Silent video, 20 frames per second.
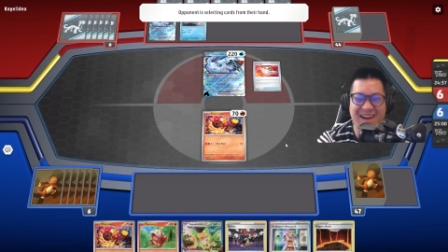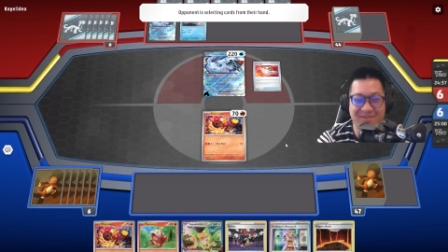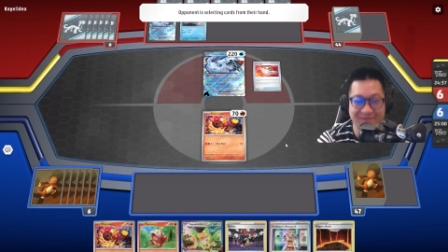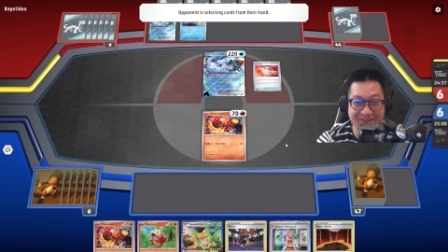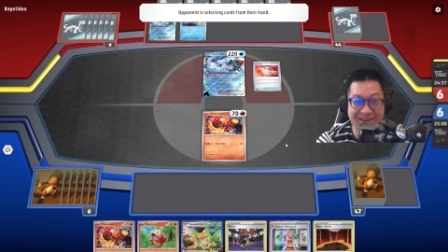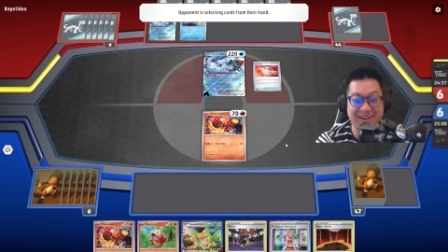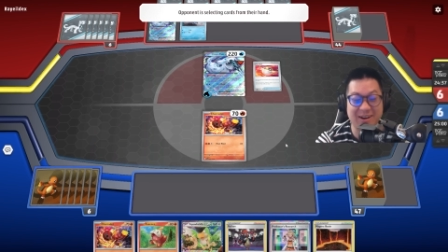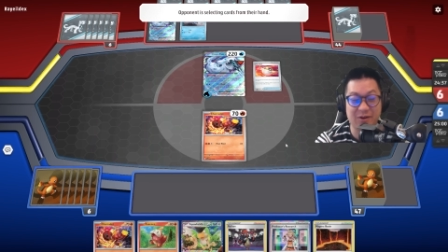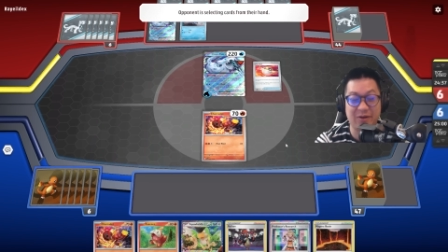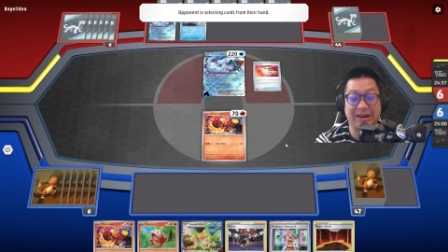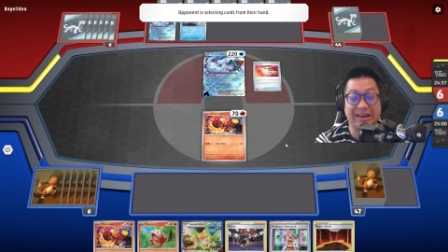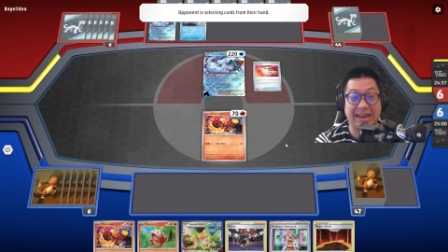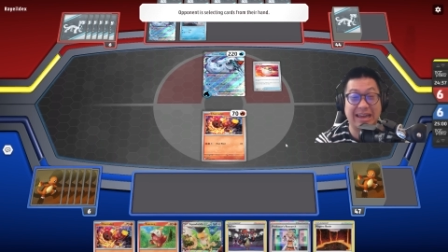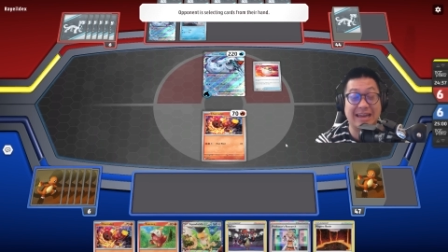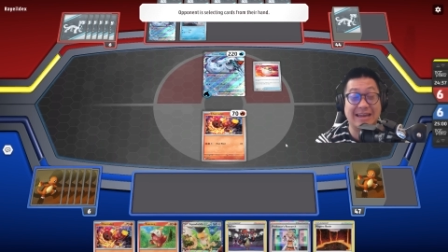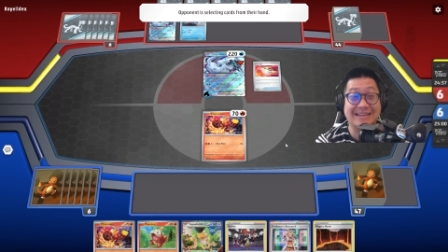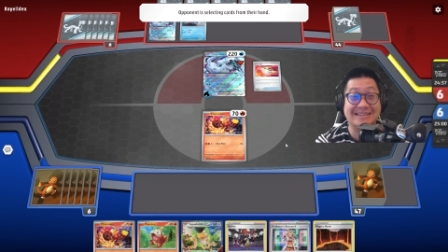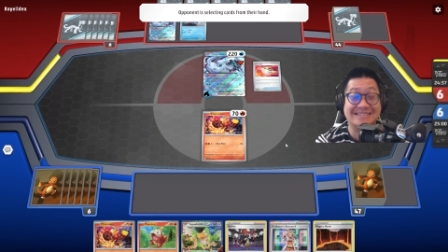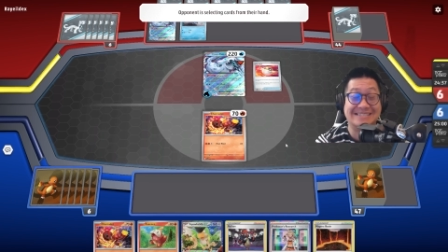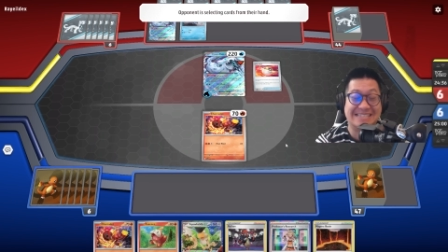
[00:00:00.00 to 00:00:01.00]
we're going
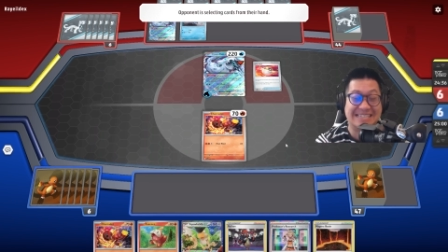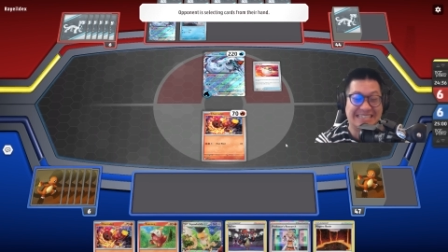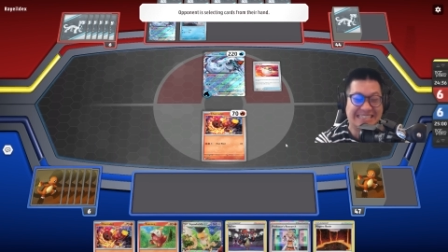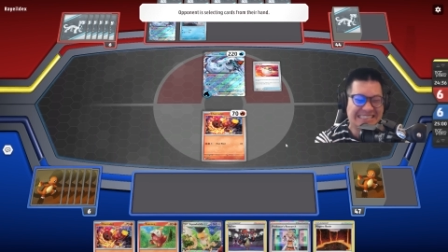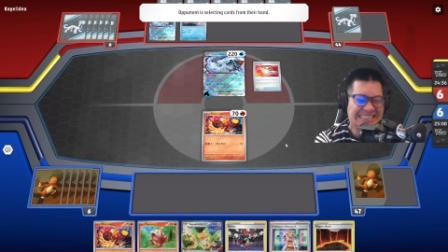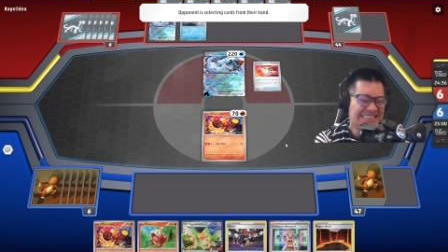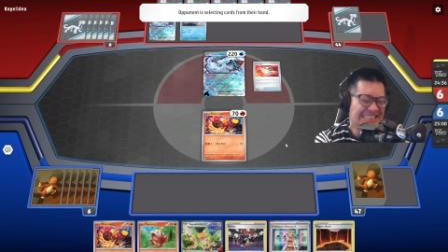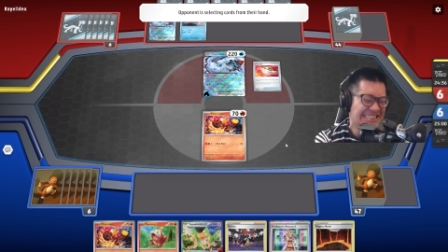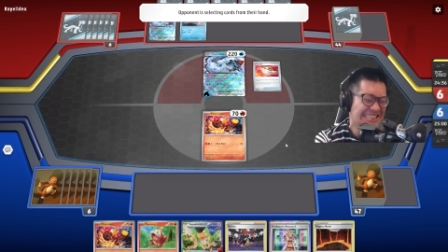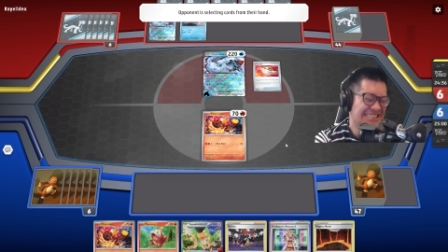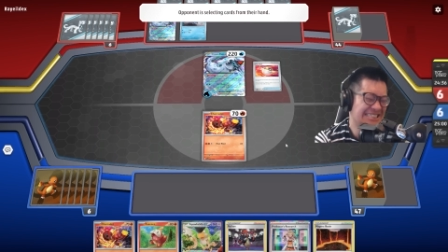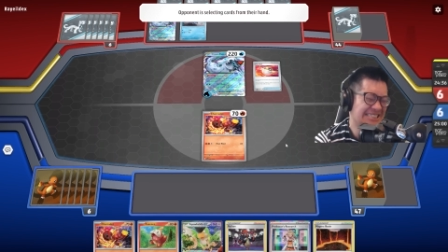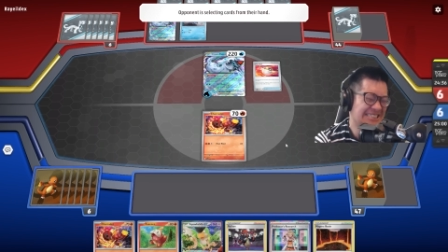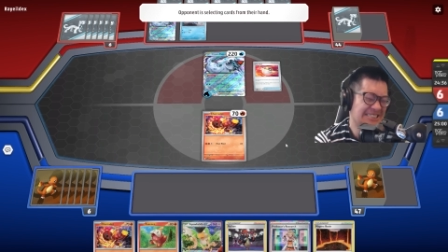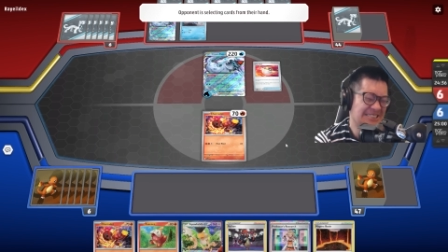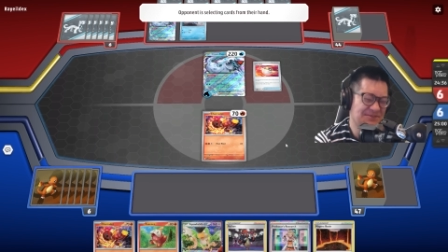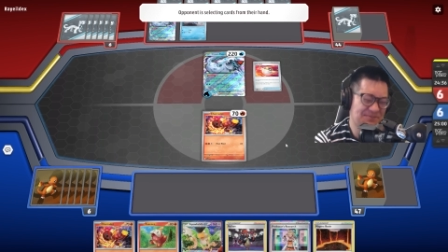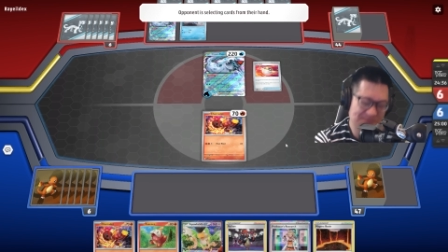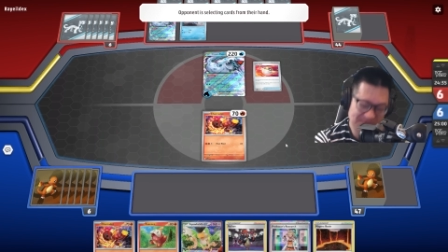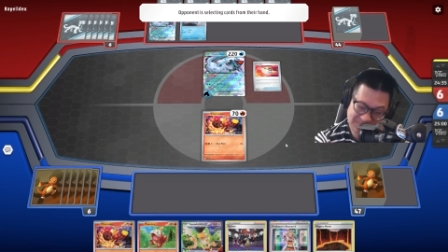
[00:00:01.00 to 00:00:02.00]

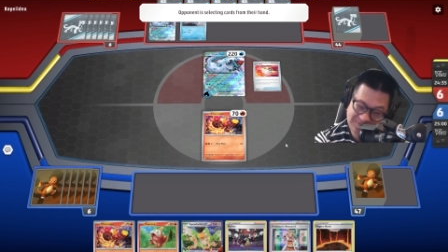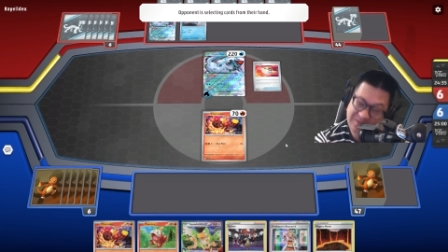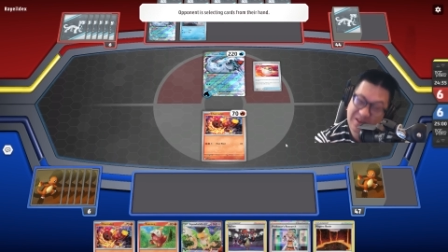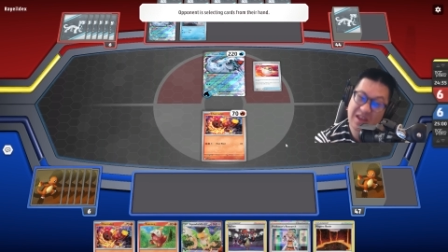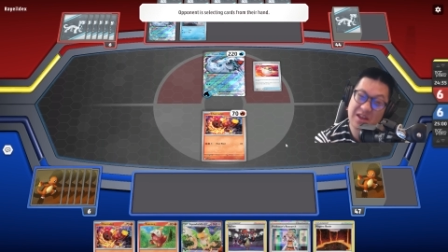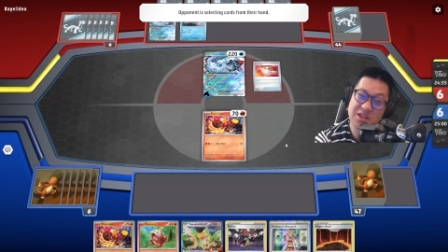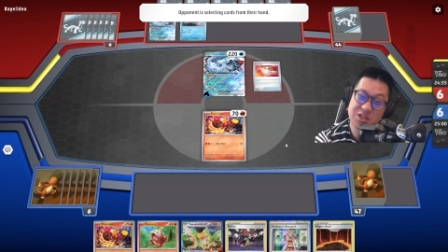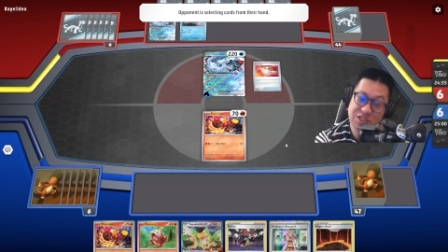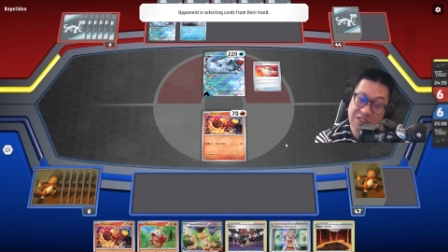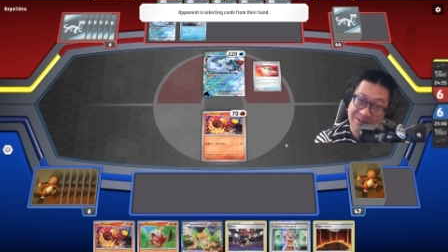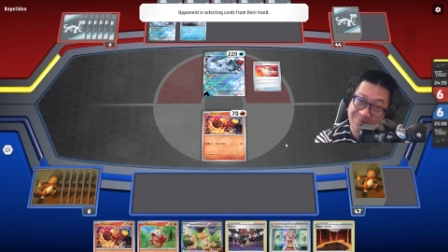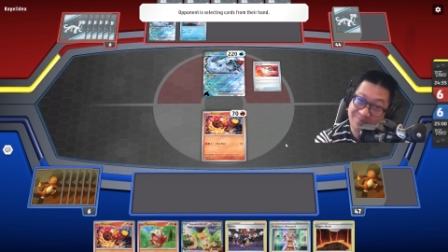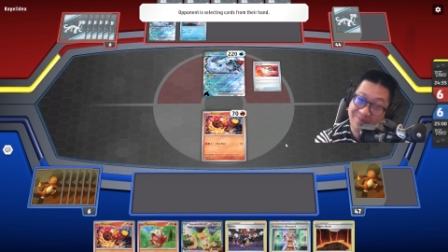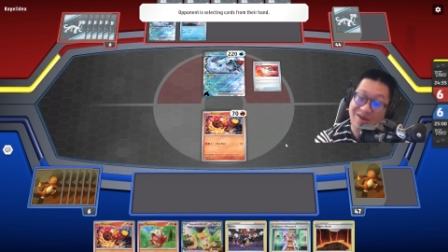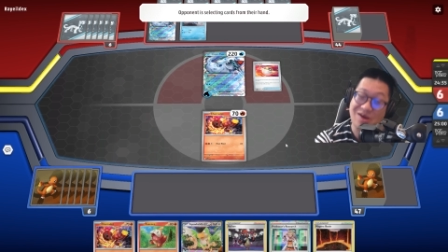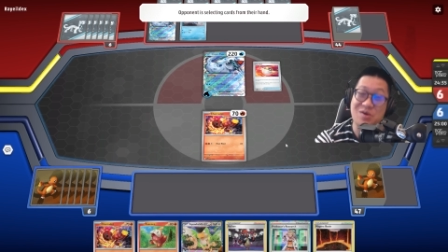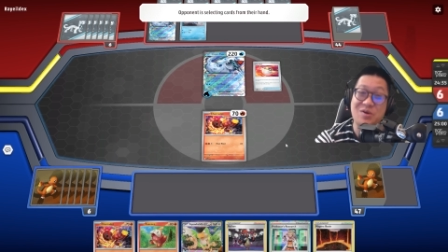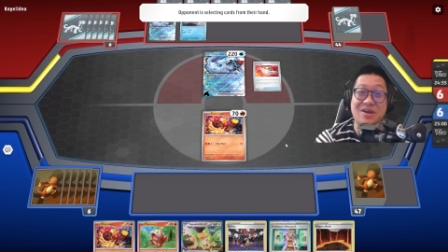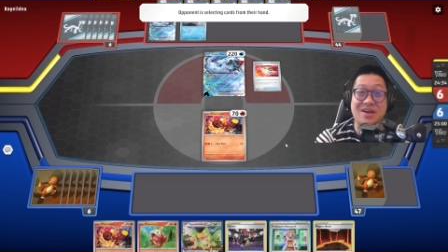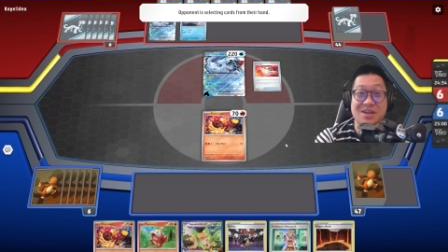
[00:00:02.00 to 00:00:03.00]
against
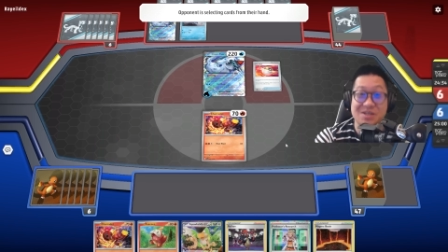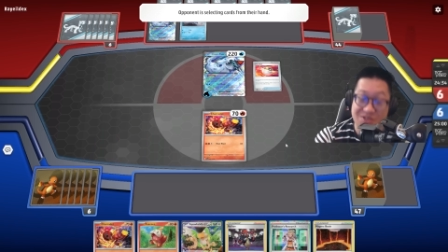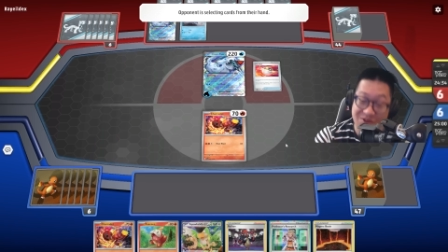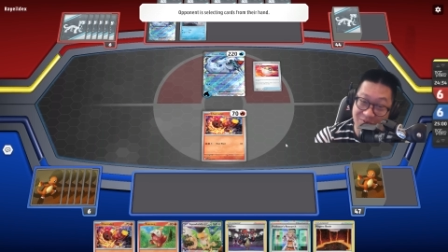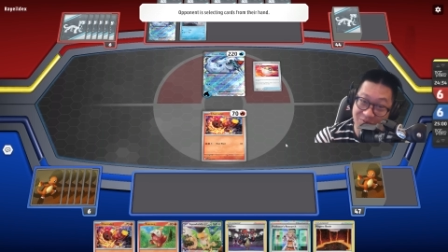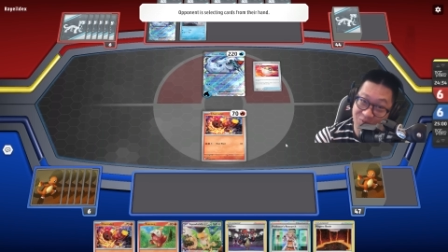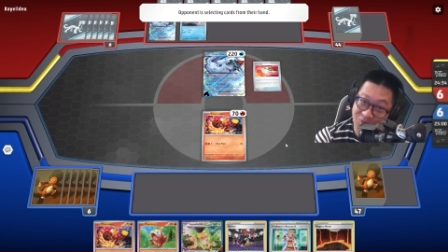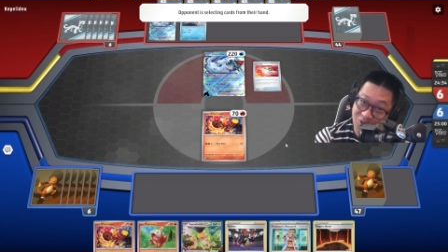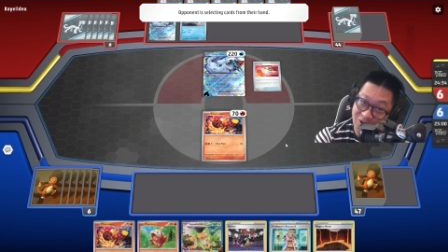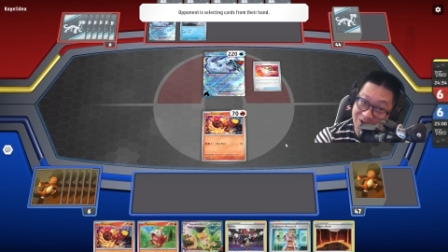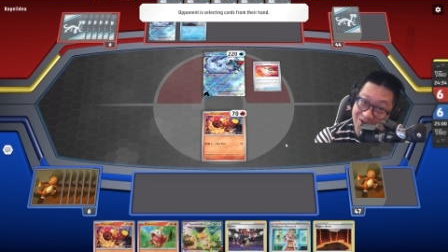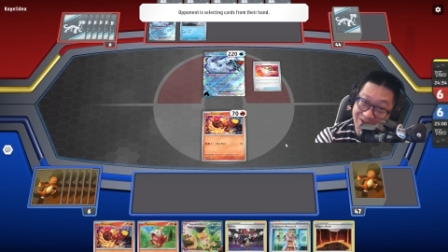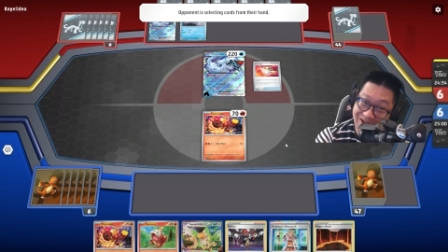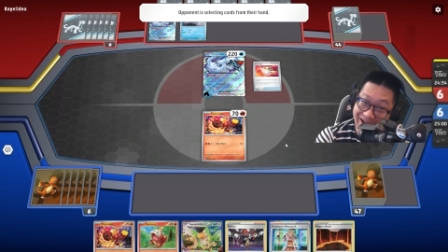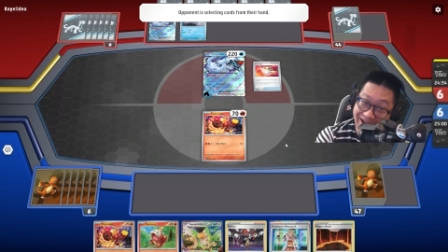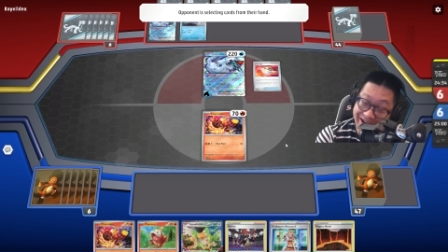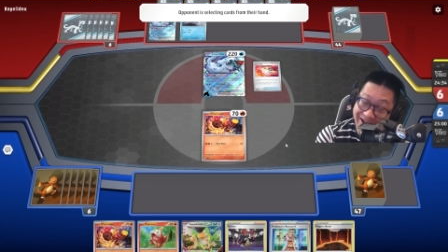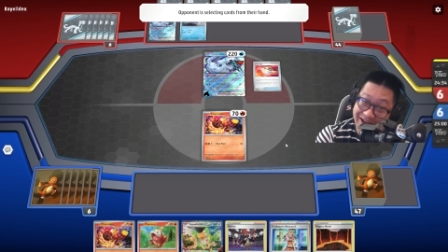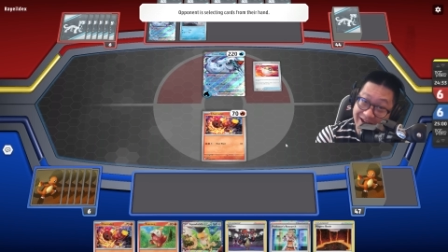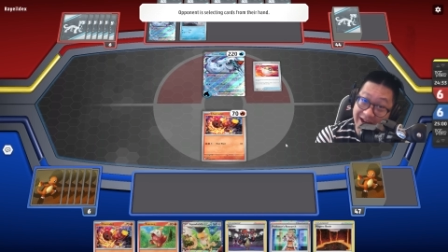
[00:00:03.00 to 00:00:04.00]
Chien-Pao is a free
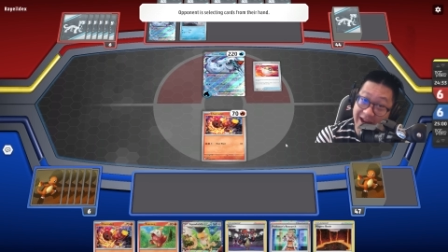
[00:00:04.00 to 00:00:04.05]
deck.